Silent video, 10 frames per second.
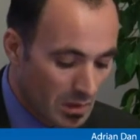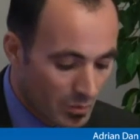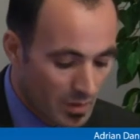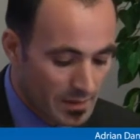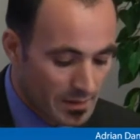
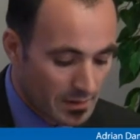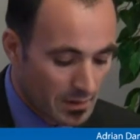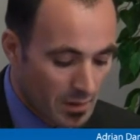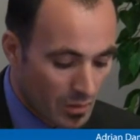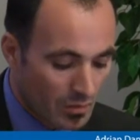It was
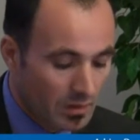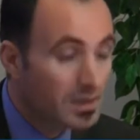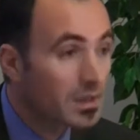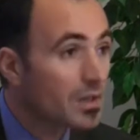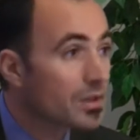a long
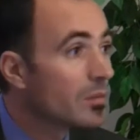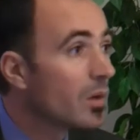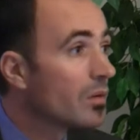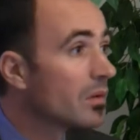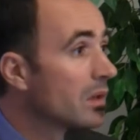discussion
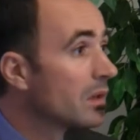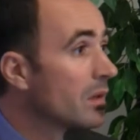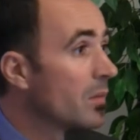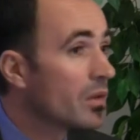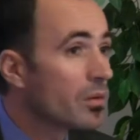about
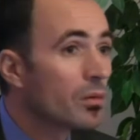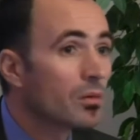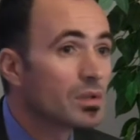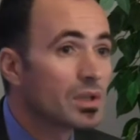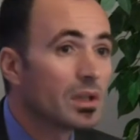the
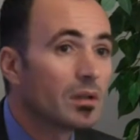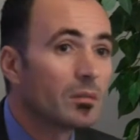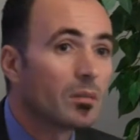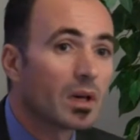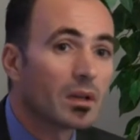
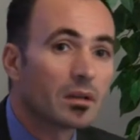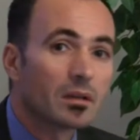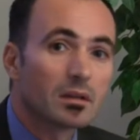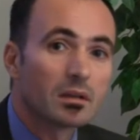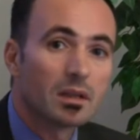methodology,
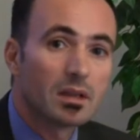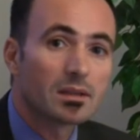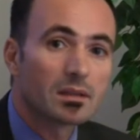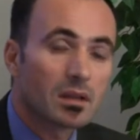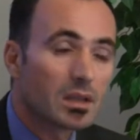but
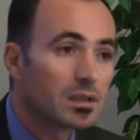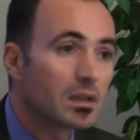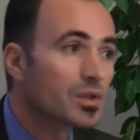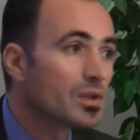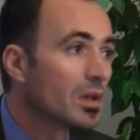this
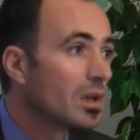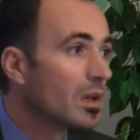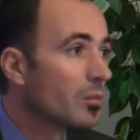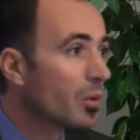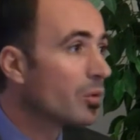research
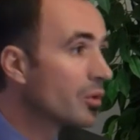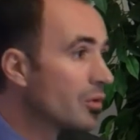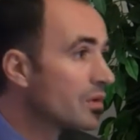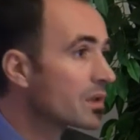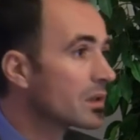
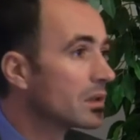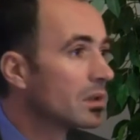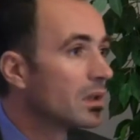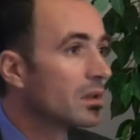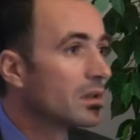
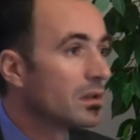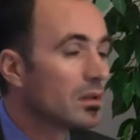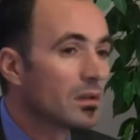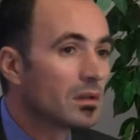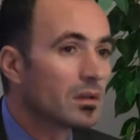produced,
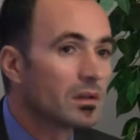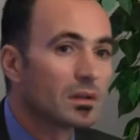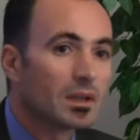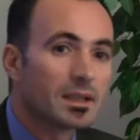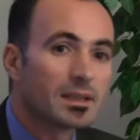
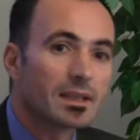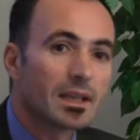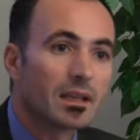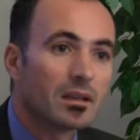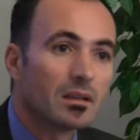let's
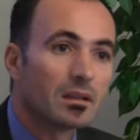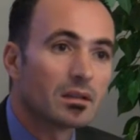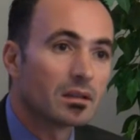say,